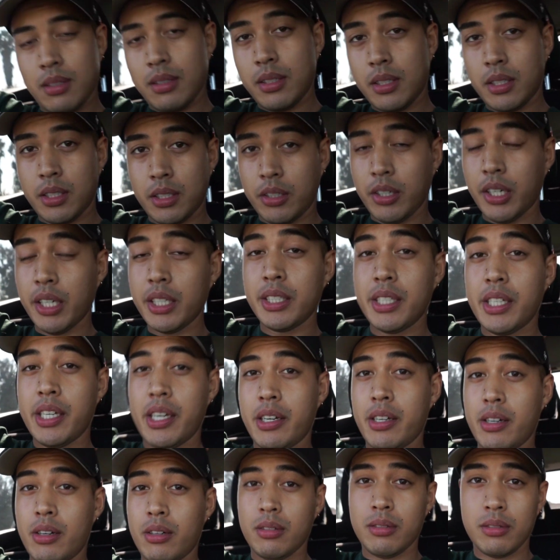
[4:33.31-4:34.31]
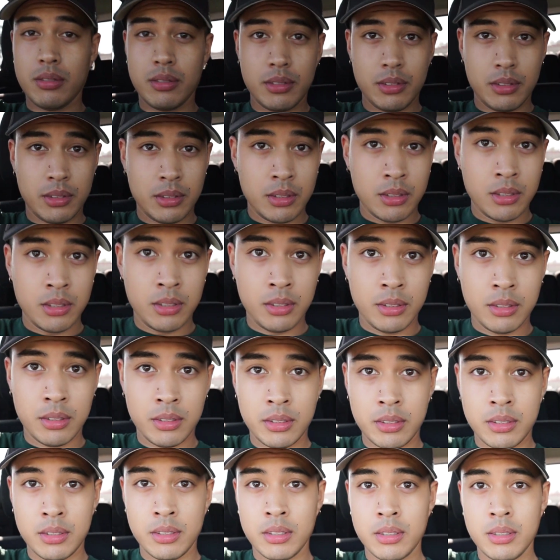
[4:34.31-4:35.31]
It's crazy how
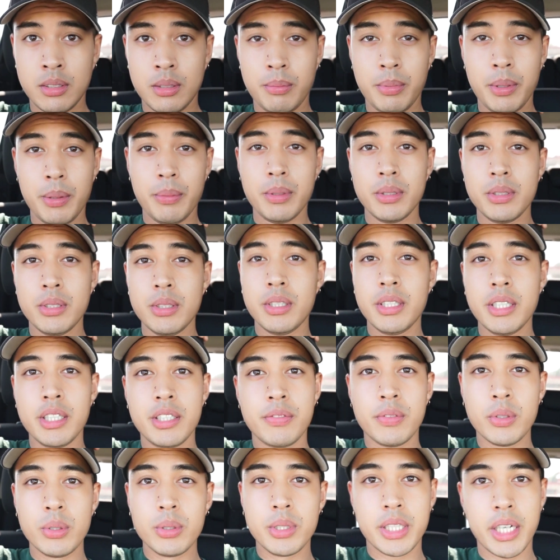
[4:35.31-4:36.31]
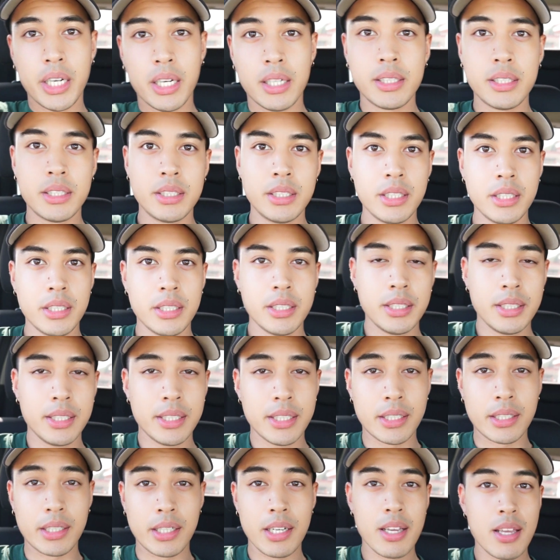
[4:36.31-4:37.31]
people do these food challenges
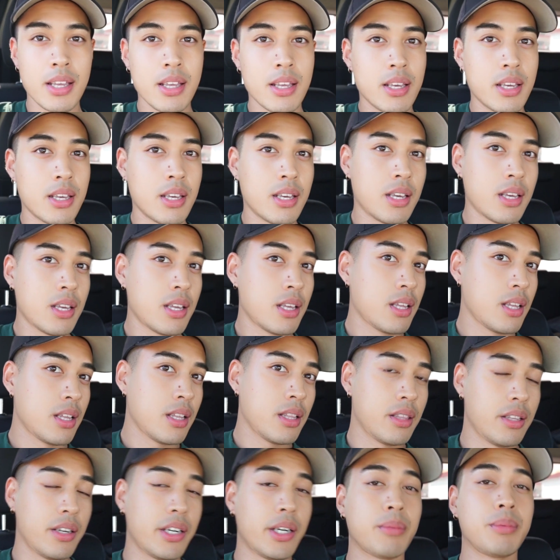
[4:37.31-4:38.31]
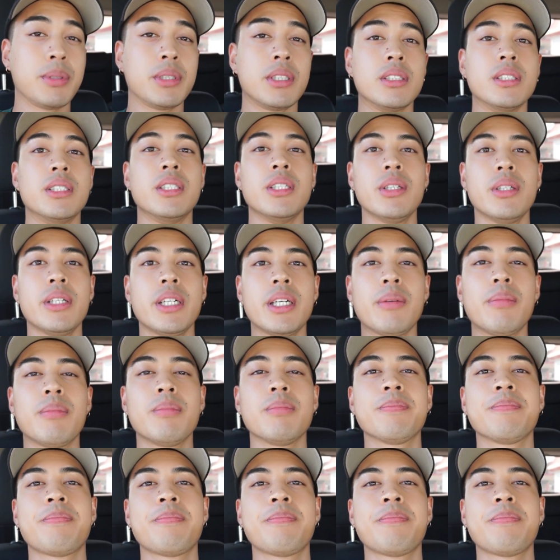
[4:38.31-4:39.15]
and they're able to do it.